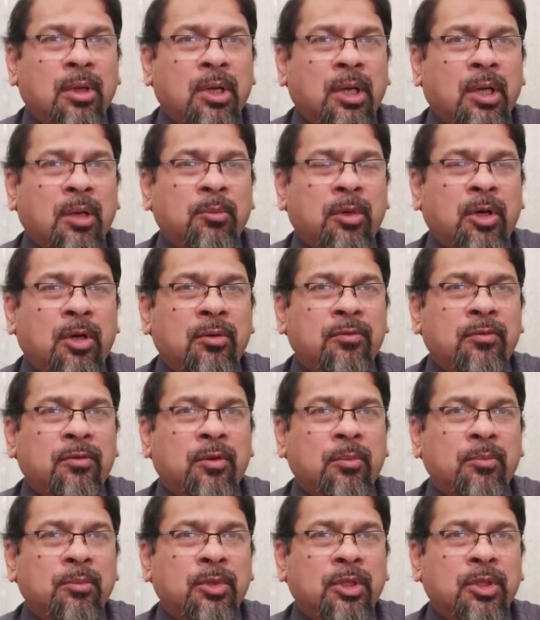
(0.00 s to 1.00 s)
come out
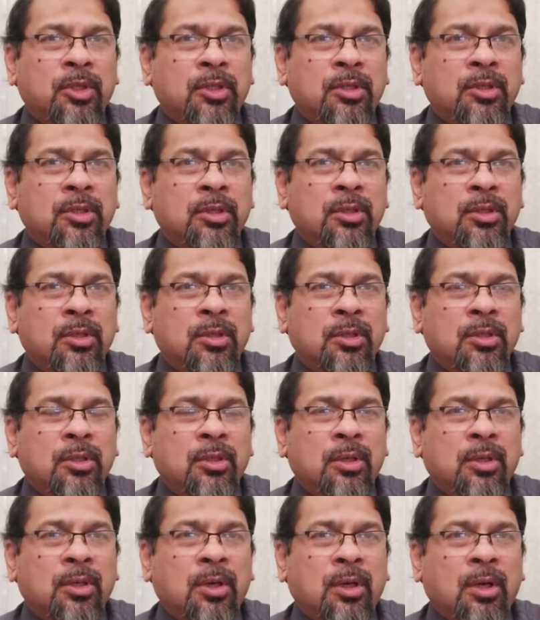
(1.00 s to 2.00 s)
from the
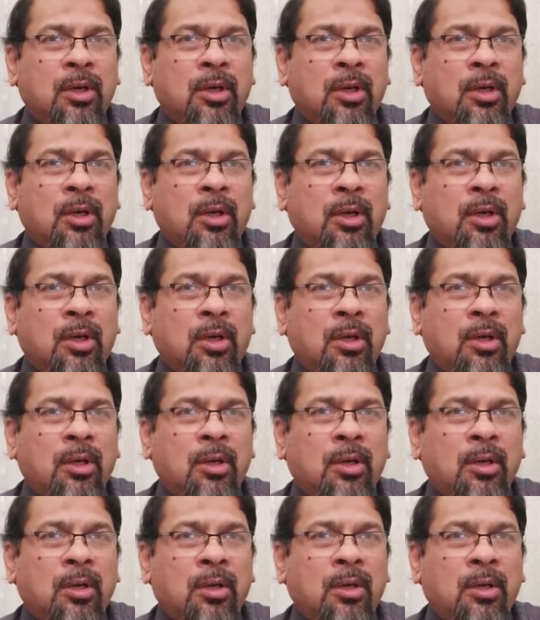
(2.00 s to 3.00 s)
uh,
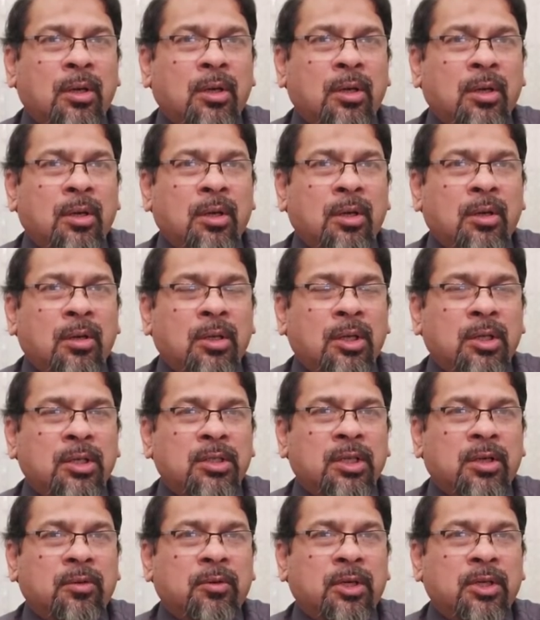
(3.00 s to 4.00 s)

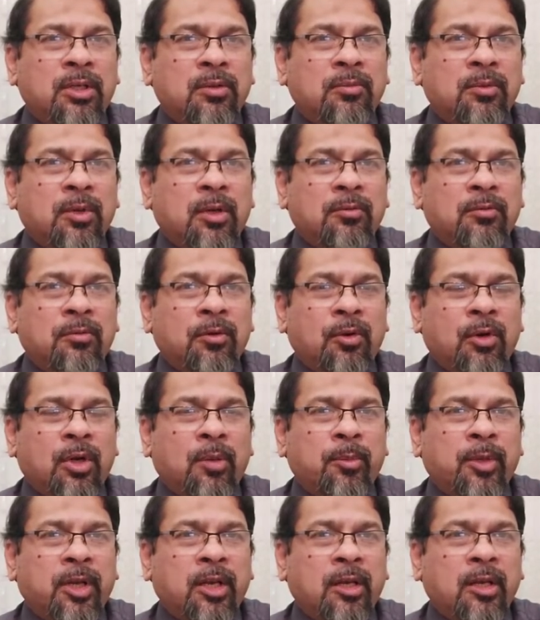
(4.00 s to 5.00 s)
intervertebral
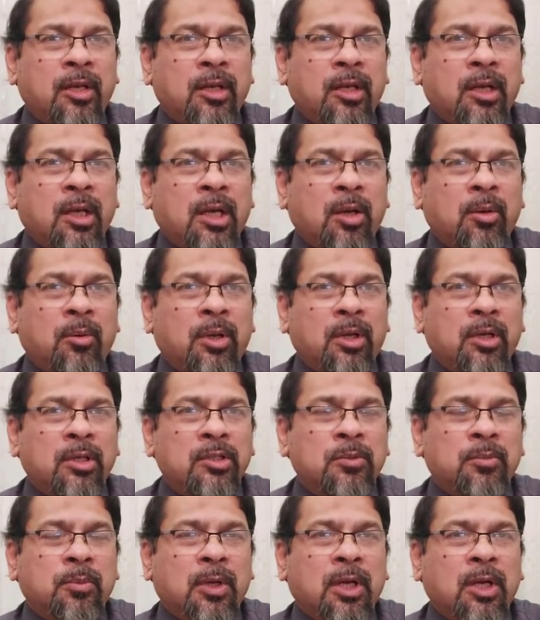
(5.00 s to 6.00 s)
foramen. Our
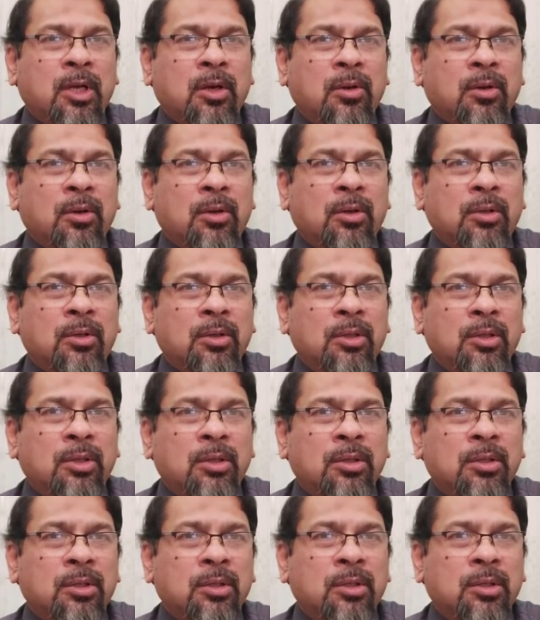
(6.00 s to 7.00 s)
spinal cord
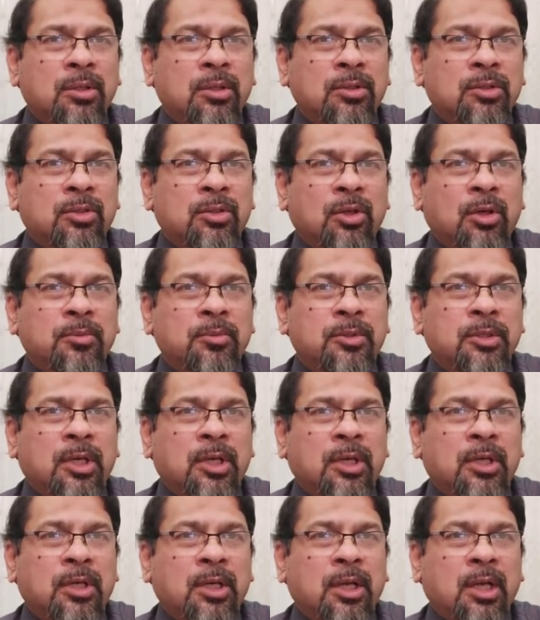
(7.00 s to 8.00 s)
stops
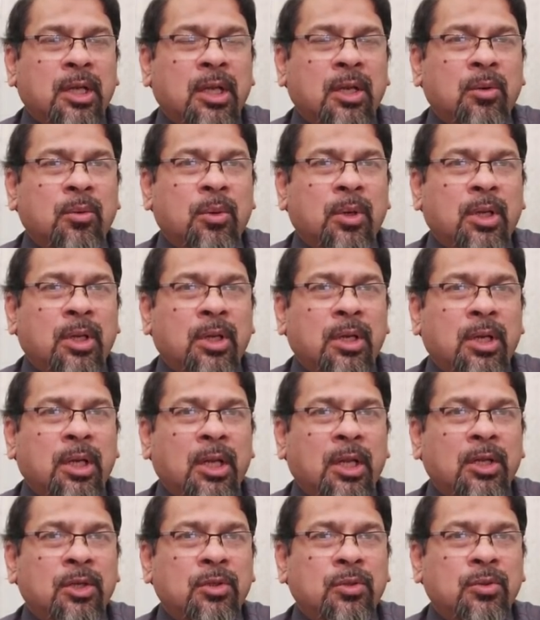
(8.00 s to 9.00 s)
at L1,
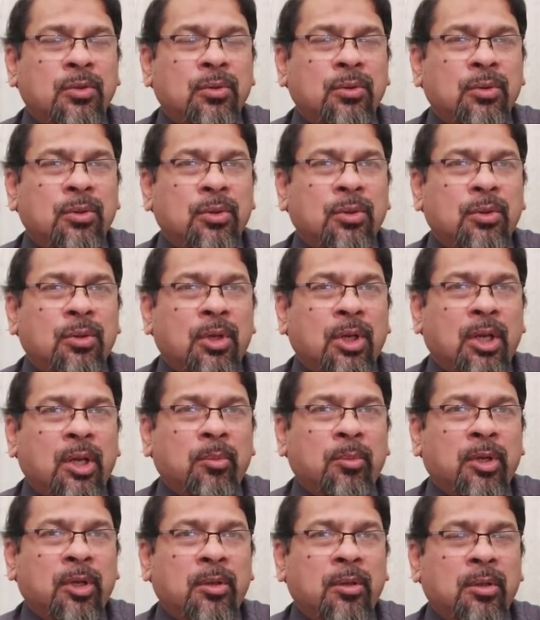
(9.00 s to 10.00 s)
L2
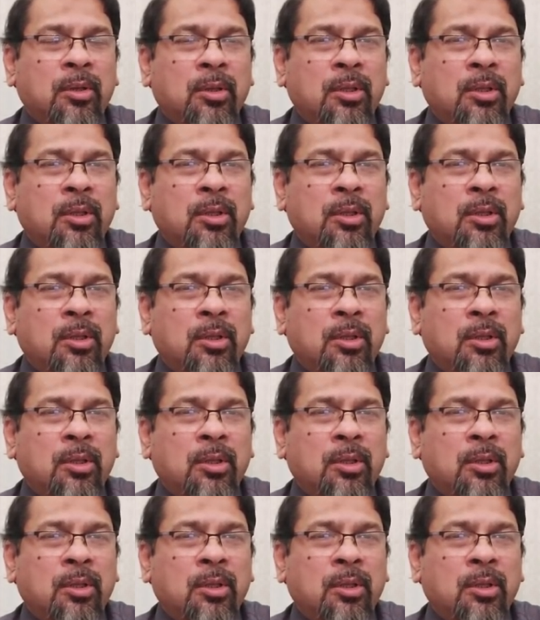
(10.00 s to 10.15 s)
level.